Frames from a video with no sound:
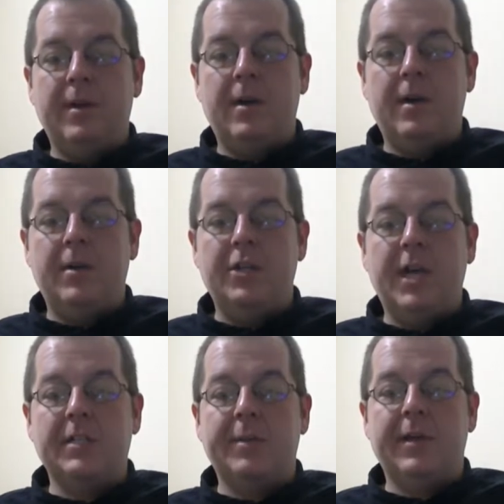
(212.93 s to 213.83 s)

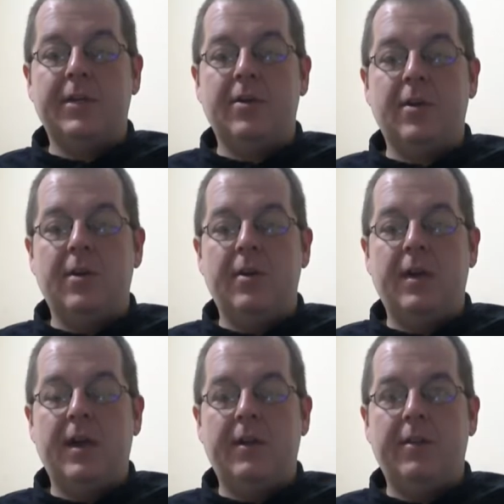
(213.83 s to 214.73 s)
Jack's Backyard
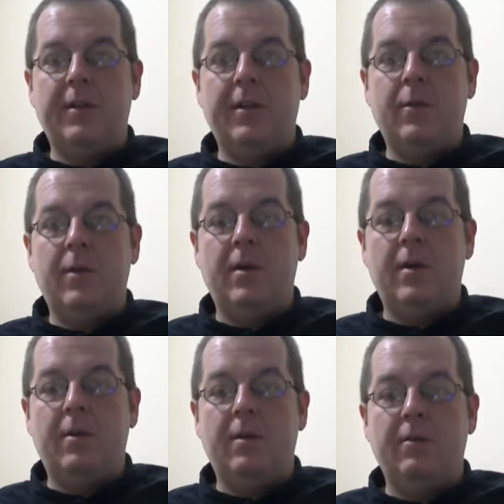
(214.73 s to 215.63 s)
had a thing
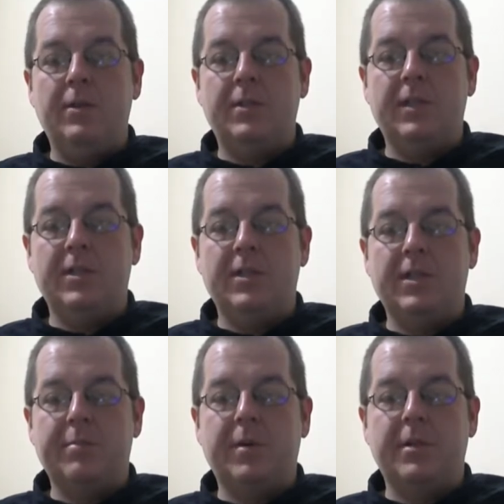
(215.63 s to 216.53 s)
where it was like
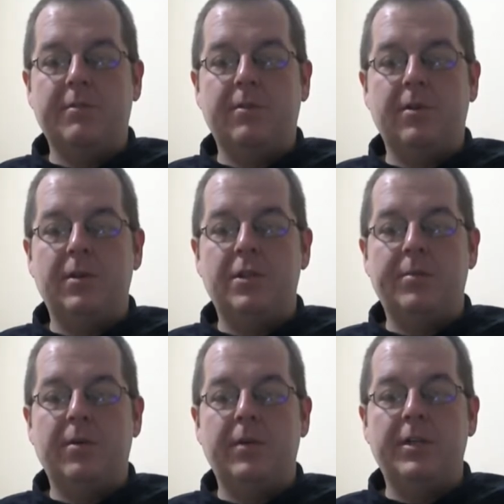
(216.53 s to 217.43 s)
$6 for a
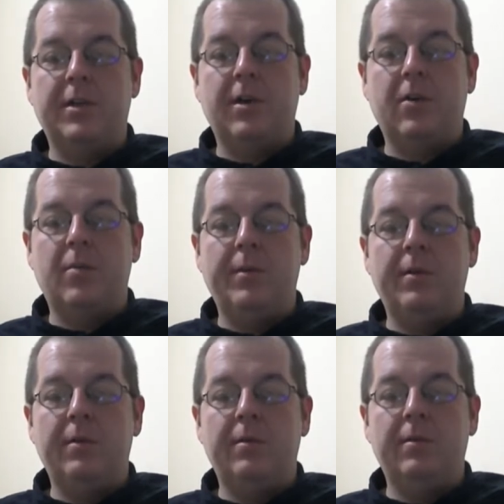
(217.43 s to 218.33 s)
Chipotle taco
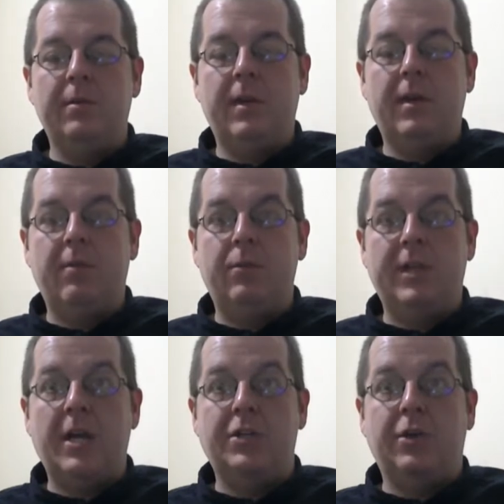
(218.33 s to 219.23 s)
meal, and was
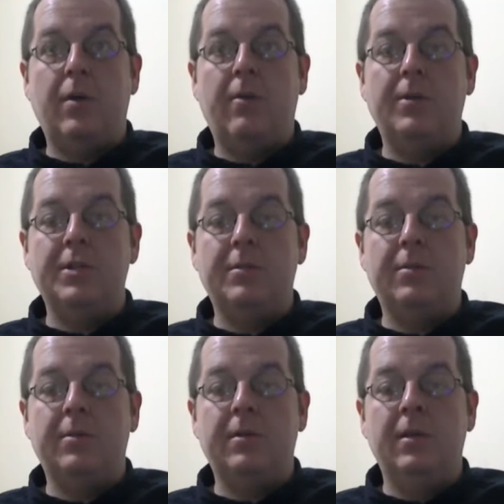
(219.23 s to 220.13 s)
actually quite
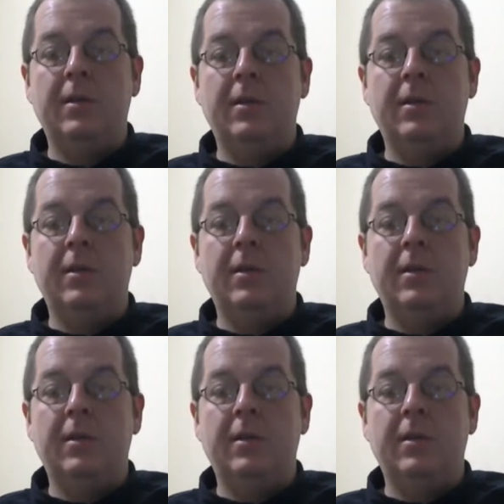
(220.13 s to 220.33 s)
reasonable.